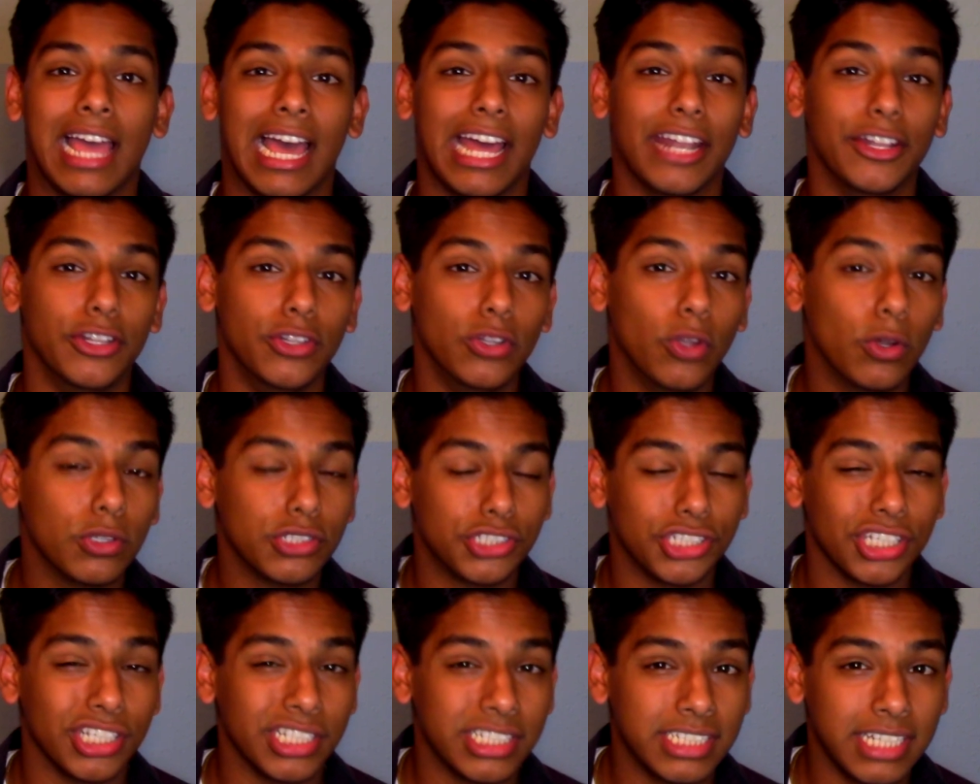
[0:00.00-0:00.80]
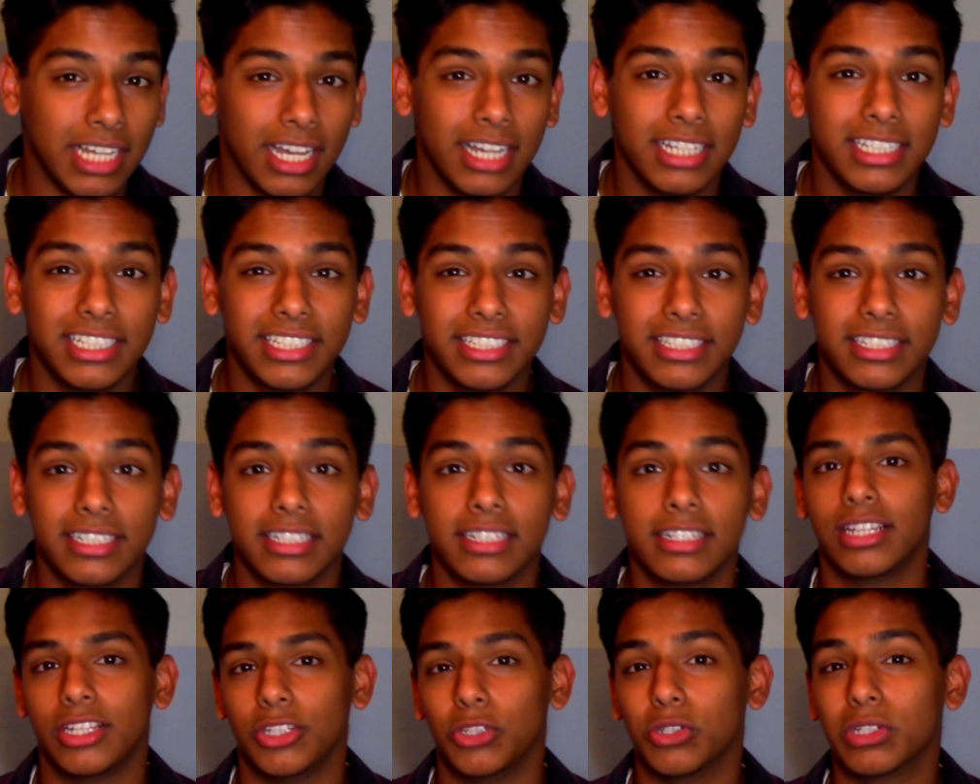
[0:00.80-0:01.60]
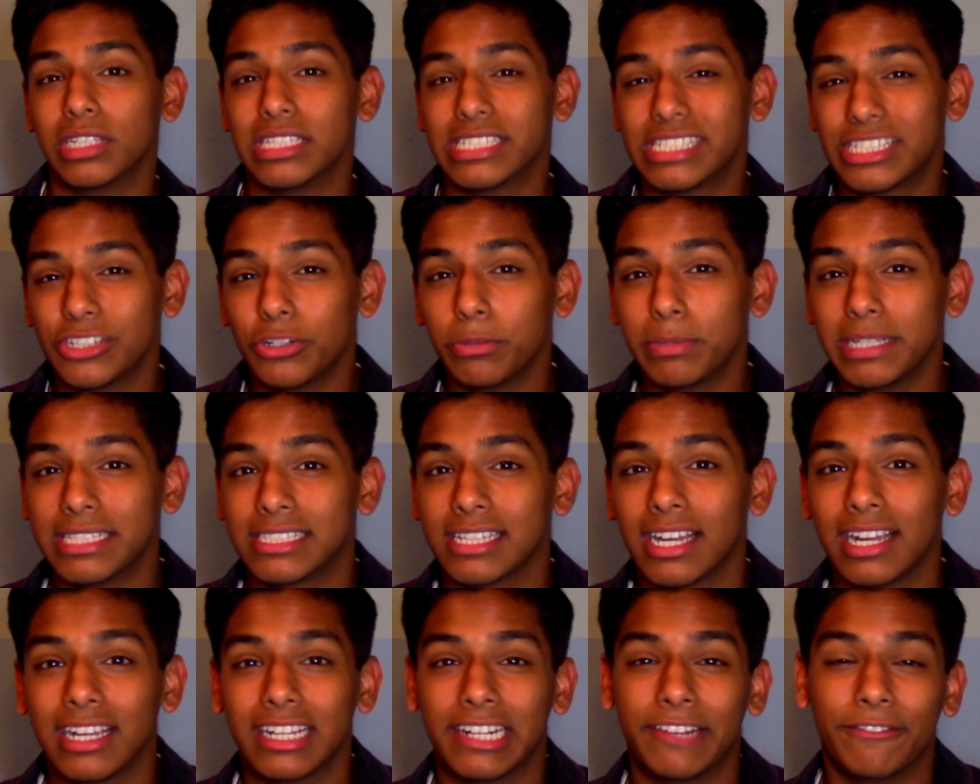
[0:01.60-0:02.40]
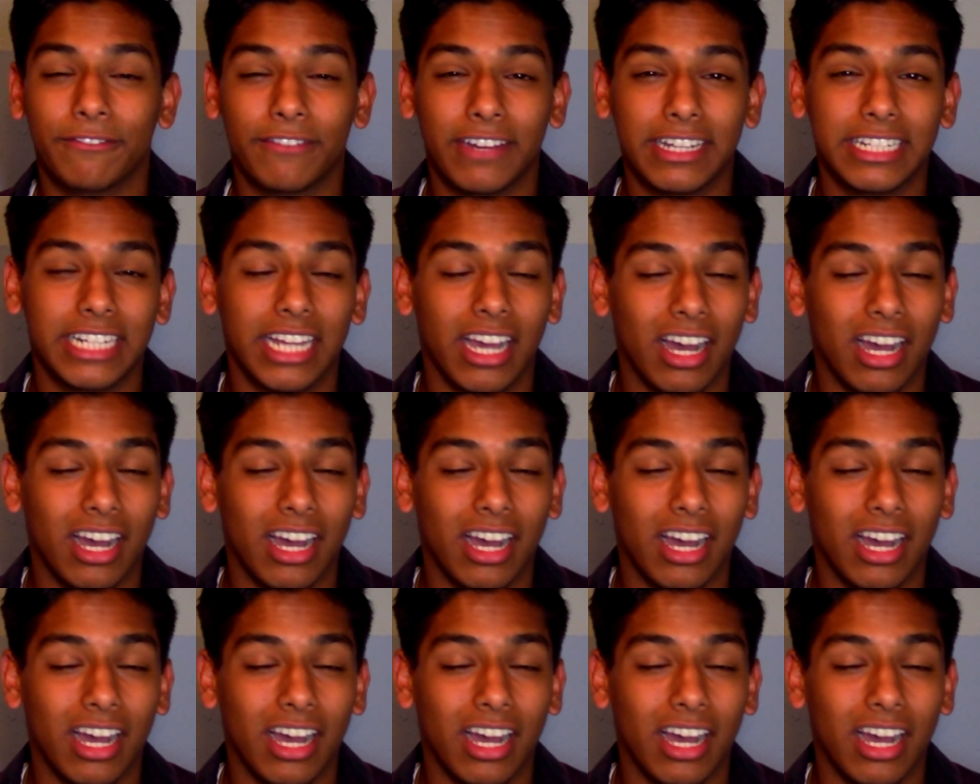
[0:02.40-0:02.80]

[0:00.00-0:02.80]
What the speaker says: and not just tired. You can still be tired and find it